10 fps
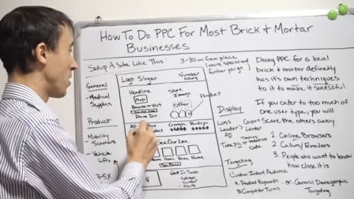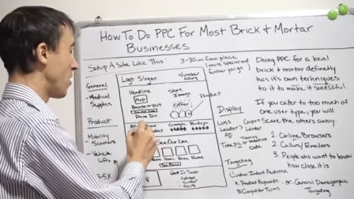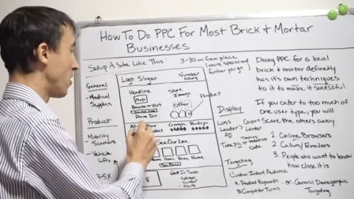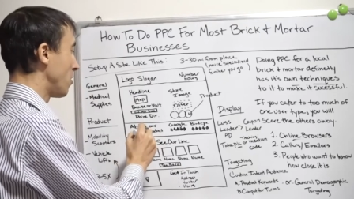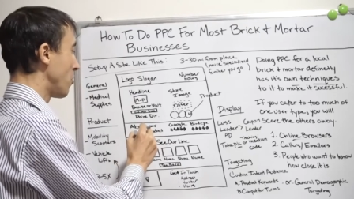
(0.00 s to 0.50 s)

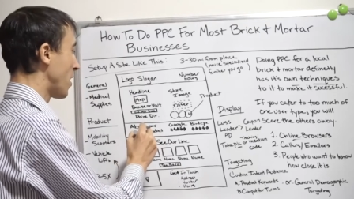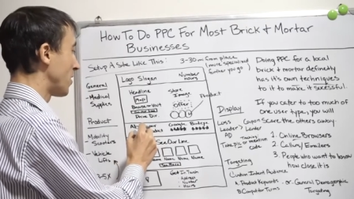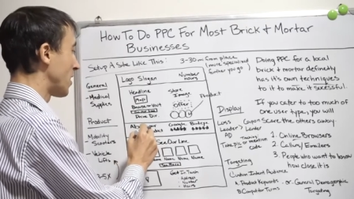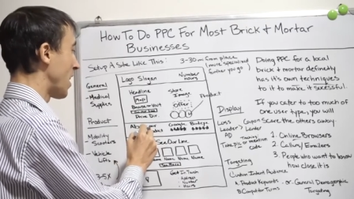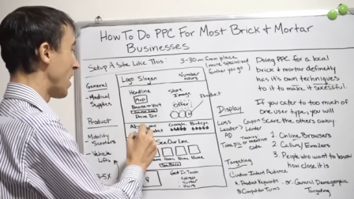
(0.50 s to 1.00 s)
in the
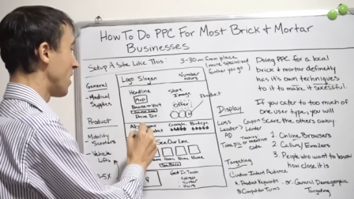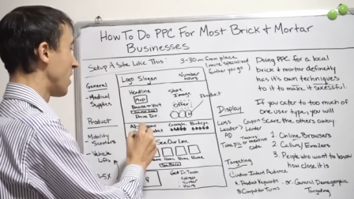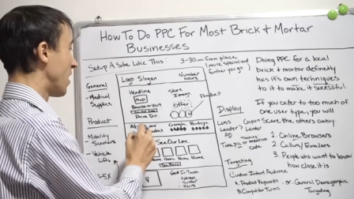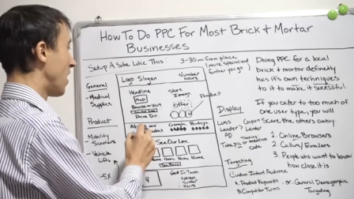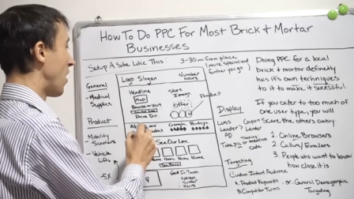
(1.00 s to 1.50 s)
USA
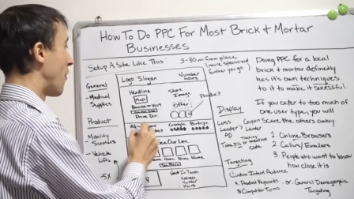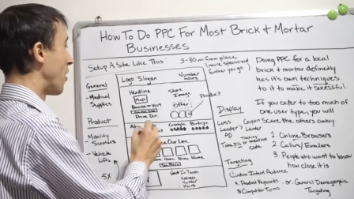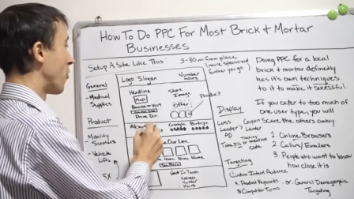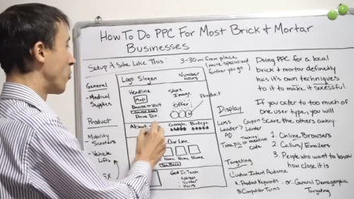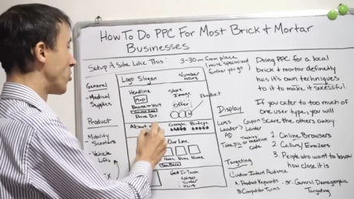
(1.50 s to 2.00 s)
and
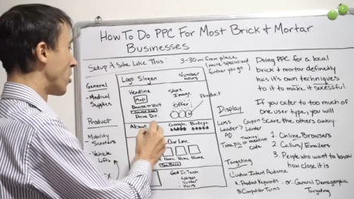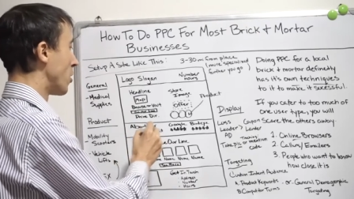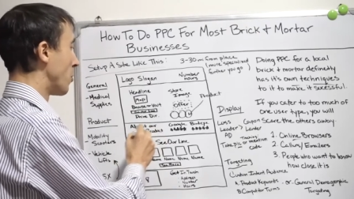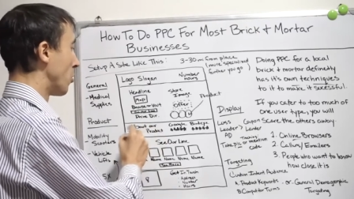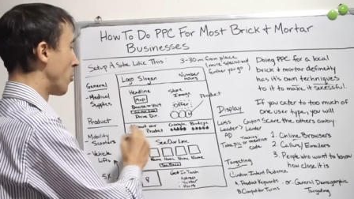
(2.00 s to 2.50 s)
they're
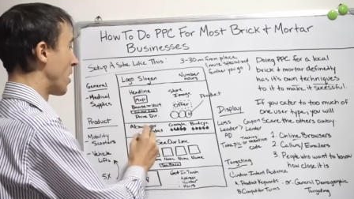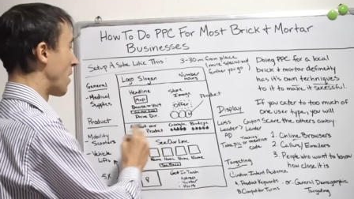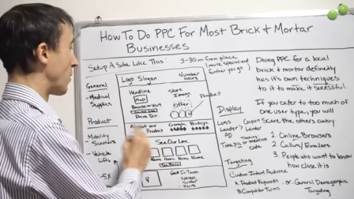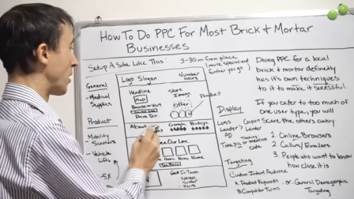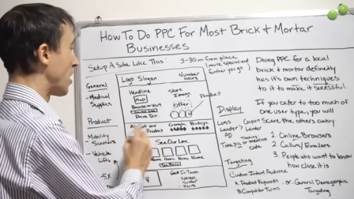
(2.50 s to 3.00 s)
durable,
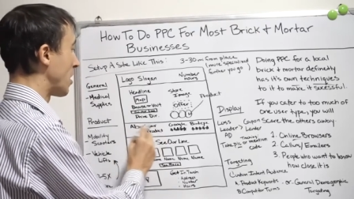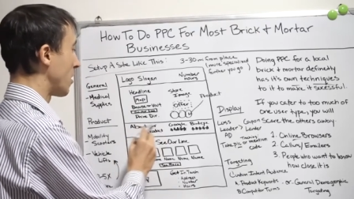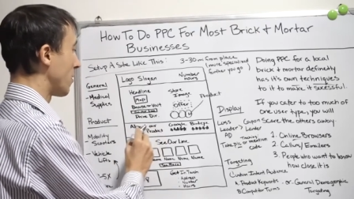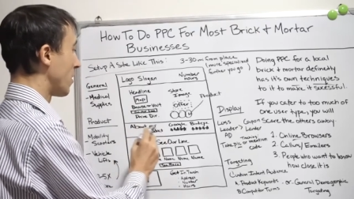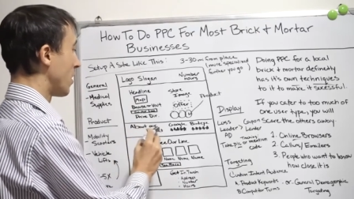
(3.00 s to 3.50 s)
whatever
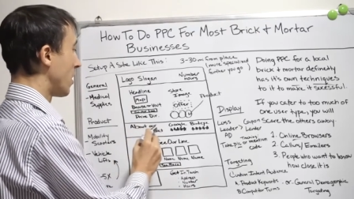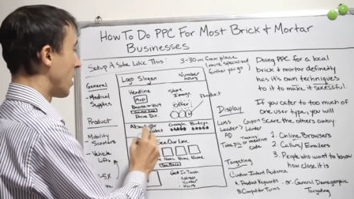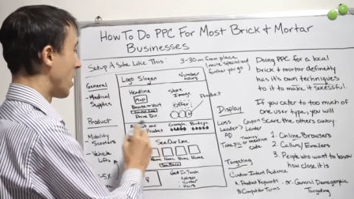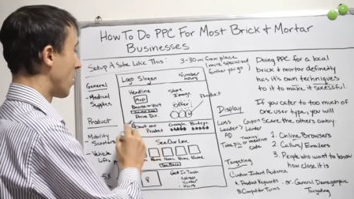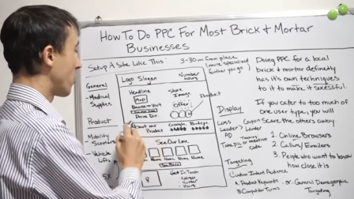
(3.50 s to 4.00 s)
here.
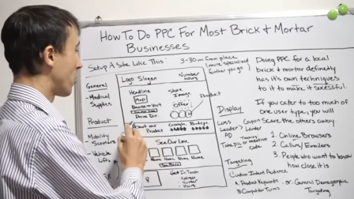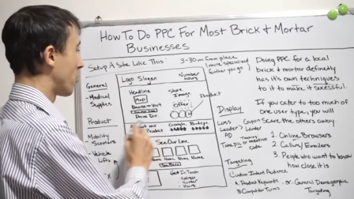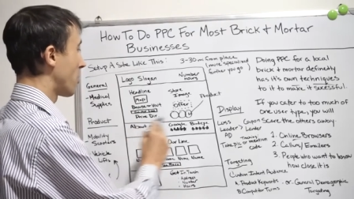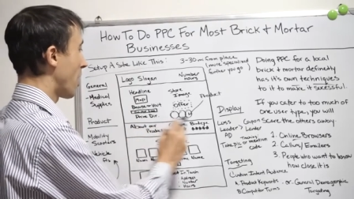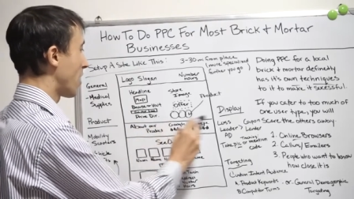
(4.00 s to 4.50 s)

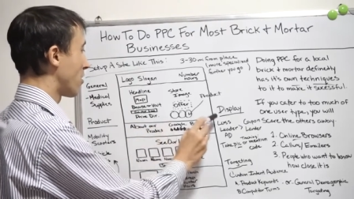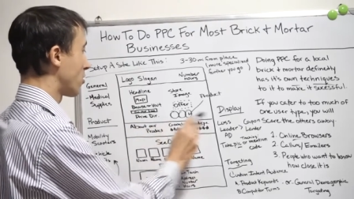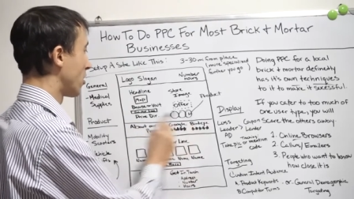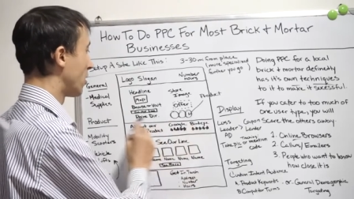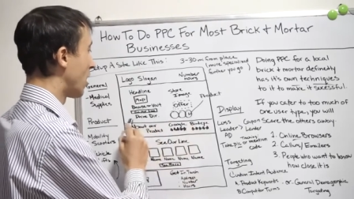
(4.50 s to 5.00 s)
Granted,
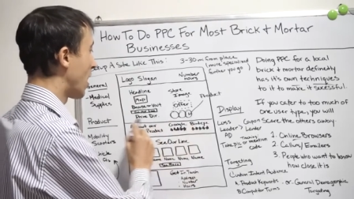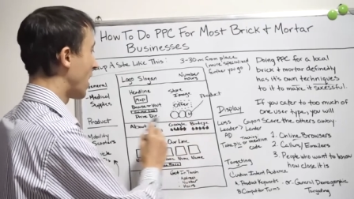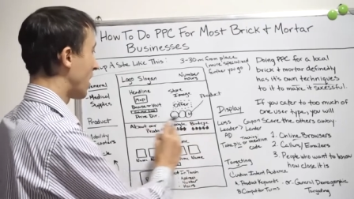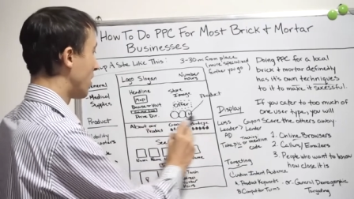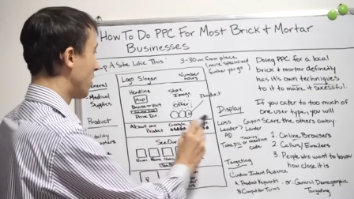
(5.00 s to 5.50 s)
there's a
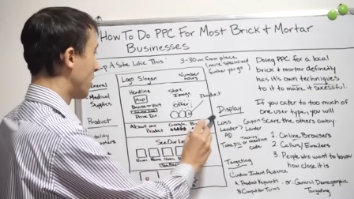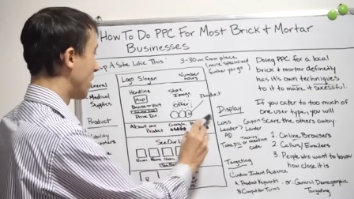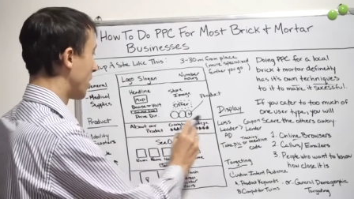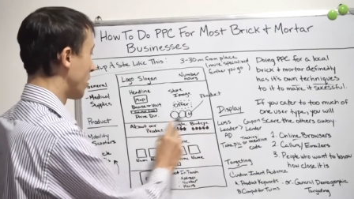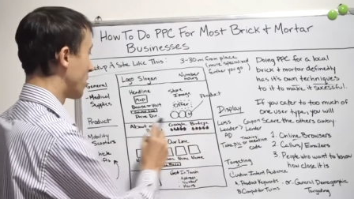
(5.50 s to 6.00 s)
line
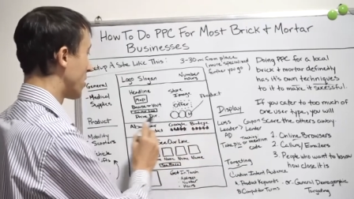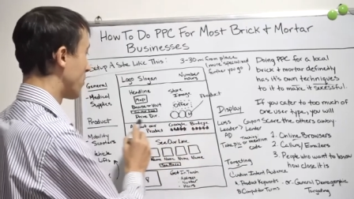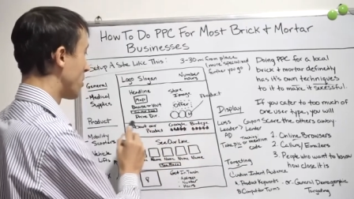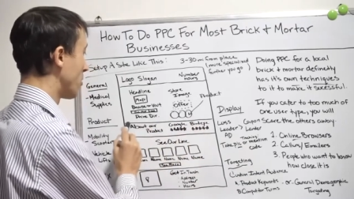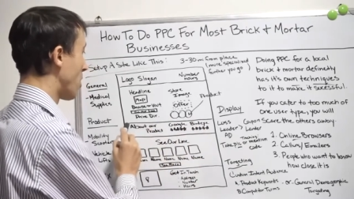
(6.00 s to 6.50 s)
here,
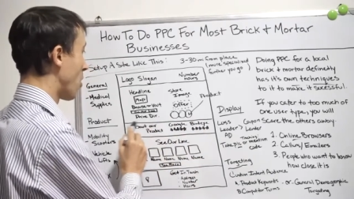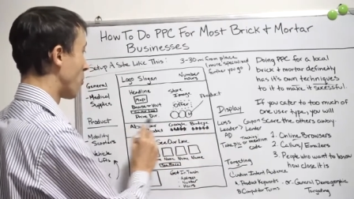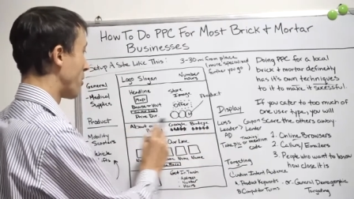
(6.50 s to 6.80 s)
a